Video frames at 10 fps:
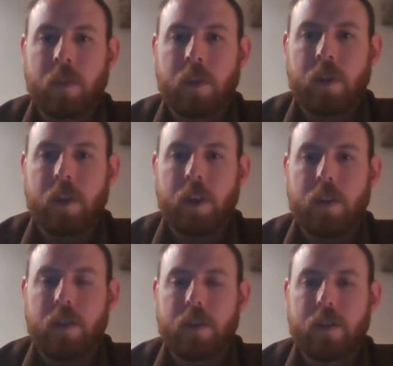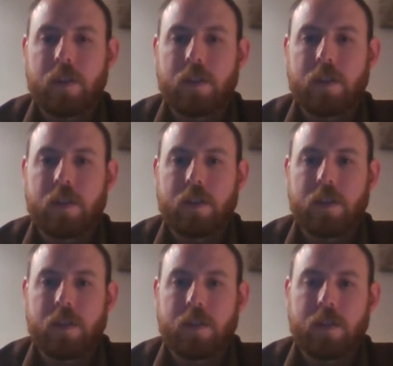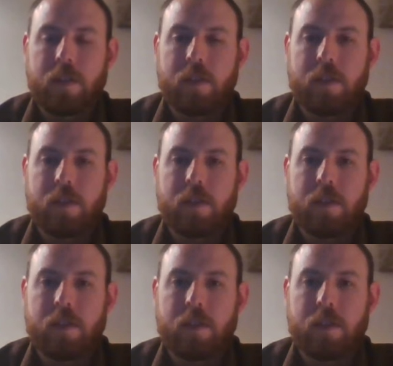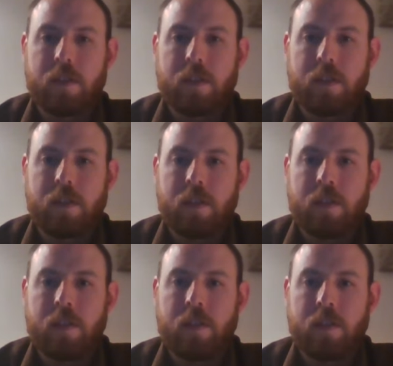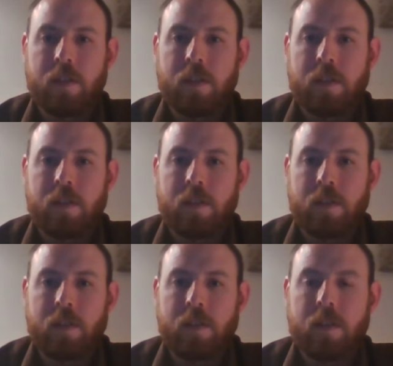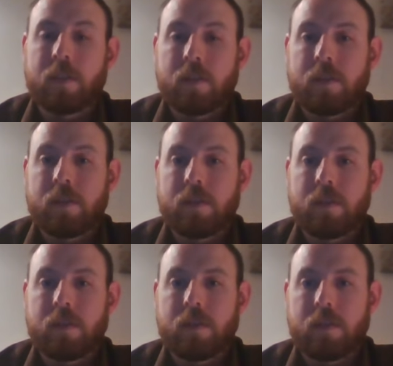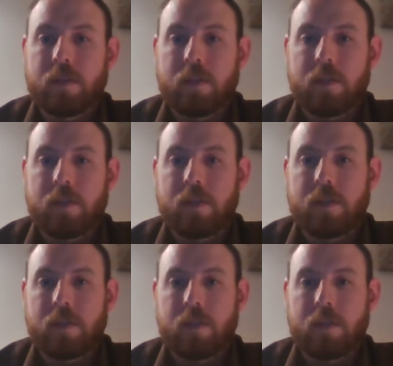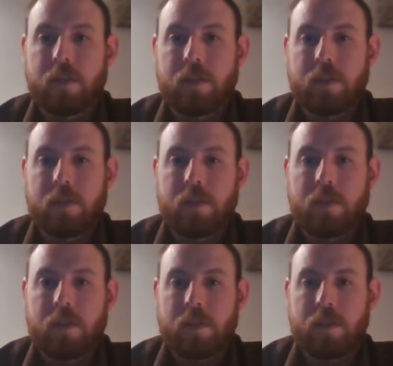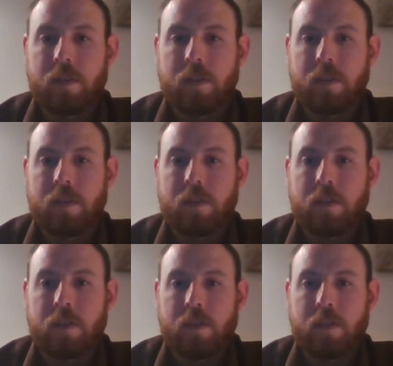[no speech]